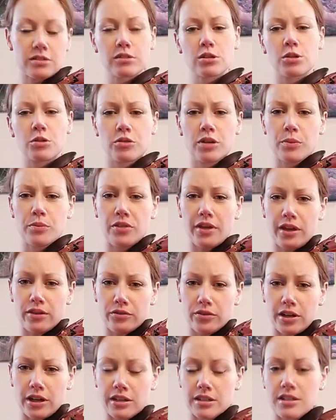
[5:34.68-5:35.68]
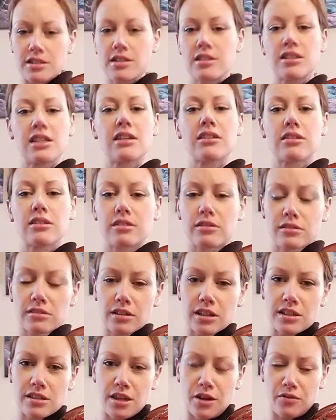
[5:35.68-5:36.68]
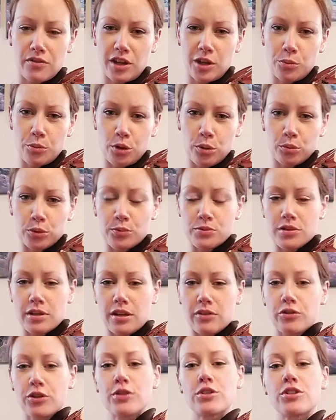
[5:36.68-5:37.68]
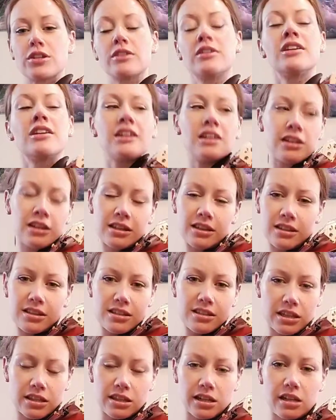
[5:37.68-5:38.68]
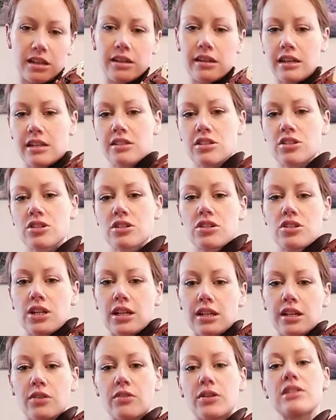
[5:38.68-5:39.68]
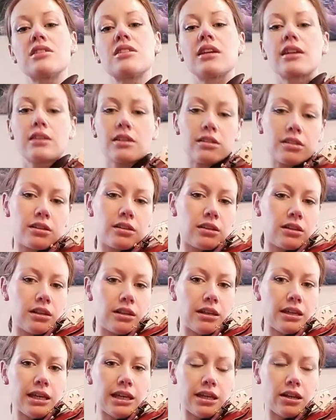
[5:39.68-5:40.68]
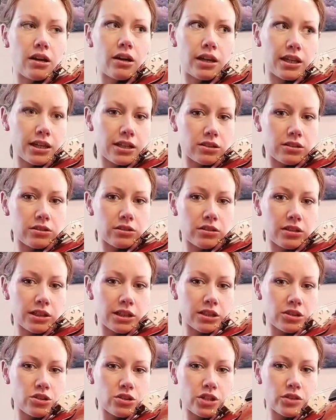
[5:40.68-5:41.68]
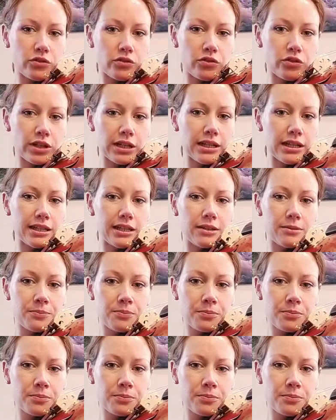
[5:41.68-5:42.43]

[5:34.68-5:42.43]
grip that violin to death and let's have neck problems in the future. There's nothing like that. It's just gently resting, and I can shift freely,